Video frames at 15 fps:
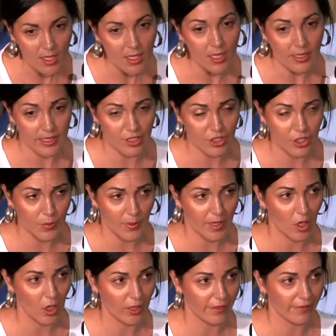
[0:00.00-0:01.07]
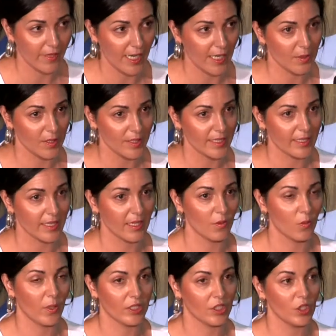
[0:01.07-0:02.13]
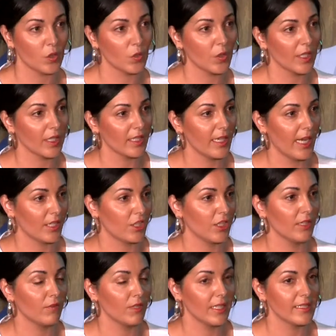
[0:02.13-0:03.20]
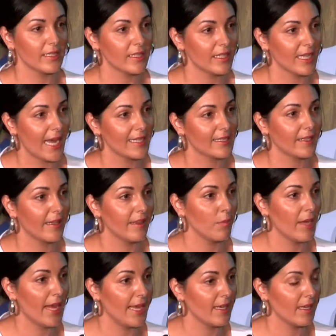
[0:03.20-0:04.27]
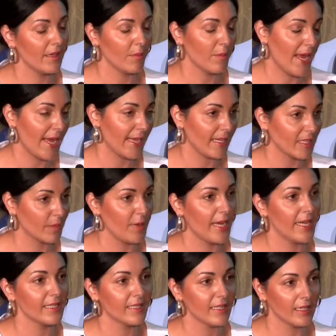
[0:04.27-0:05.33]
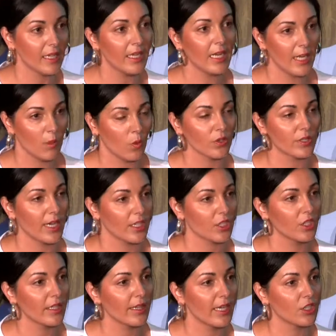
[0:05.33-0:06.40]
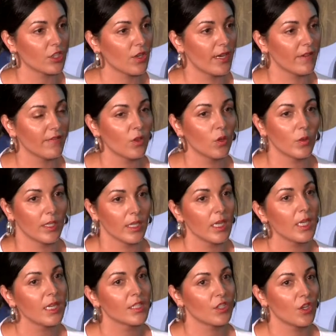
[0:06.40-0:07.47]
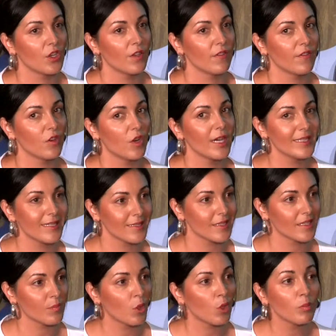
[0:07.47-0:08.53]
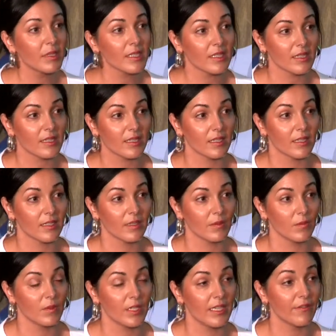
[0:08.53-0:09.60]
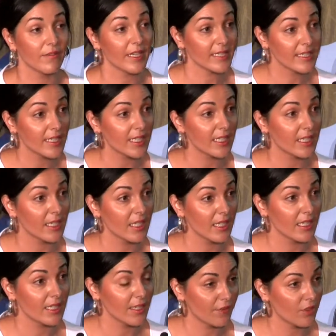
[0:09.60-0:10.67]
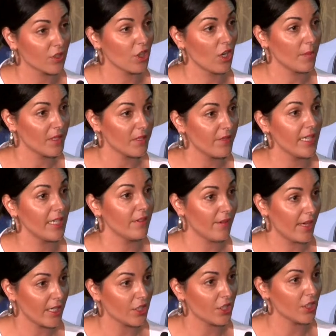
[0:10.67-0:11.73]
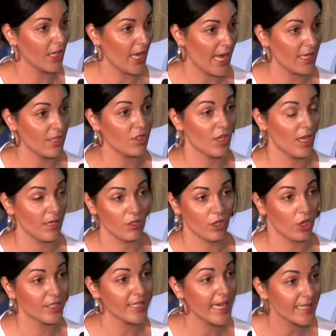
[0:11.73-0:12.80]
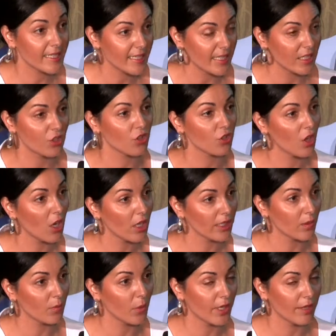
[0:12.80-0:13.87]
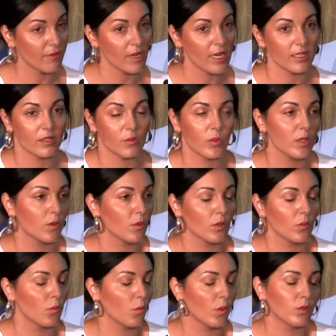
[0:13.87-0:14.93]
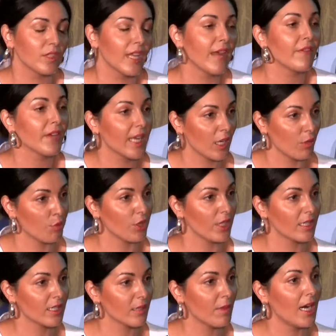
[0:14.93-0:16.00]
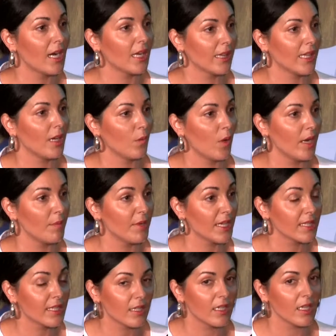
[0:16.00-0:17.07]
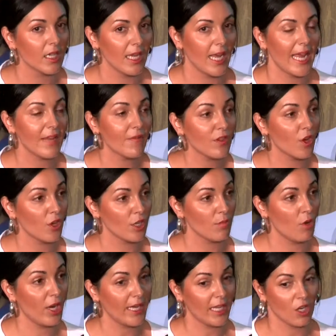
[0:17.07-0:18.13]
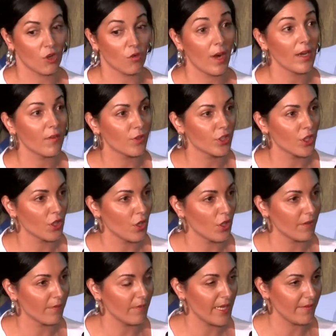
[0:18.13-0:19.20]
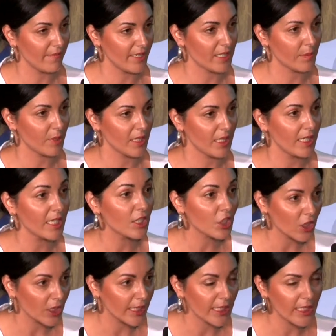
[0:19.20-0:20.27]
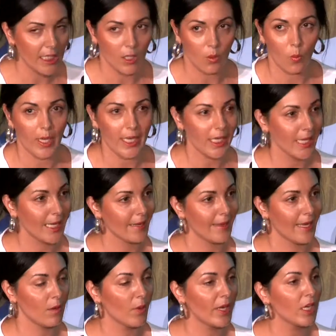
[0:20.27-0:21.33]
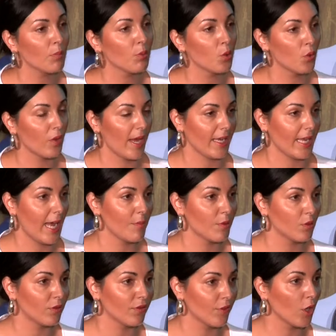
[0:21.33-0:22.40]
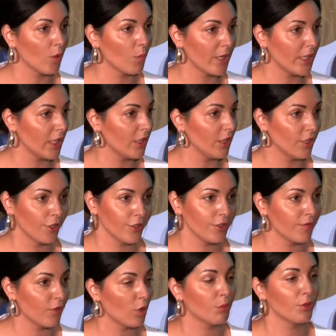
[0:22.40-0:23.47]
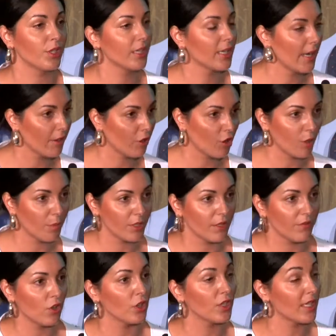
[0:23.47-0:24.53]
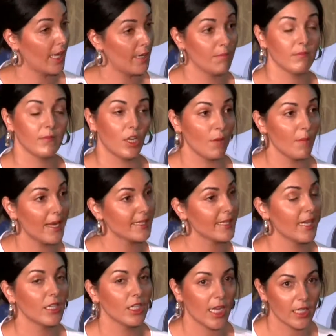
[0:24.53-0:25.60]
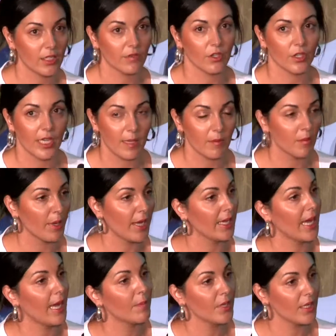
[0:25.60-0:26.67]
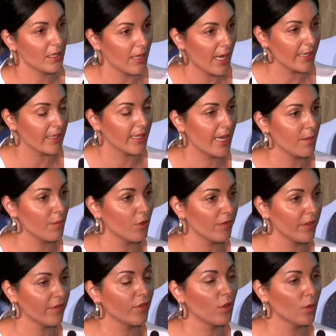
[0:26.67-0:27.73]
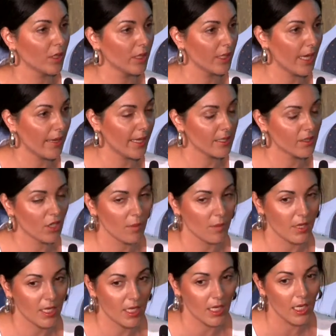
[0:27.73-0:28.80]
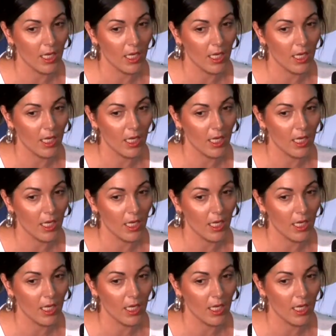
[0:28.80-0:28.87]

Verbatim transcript: The issue with cauliflower is that once you cook it, it actually releases gas and then the, the bag expands, and it wasn't actually that straightforward. So, for us as a small business to invest in different types of innovation and uh, you know testing and trialing and whatever else we will never get a product to market that way because it even though you might get a great return on investment initially where do you get that where do you pull that capital from when you know you've got to put in another crop and you've got to keep you know maintain your cash flow to keep the bank happy and, and keep moving forward and, and that type of thing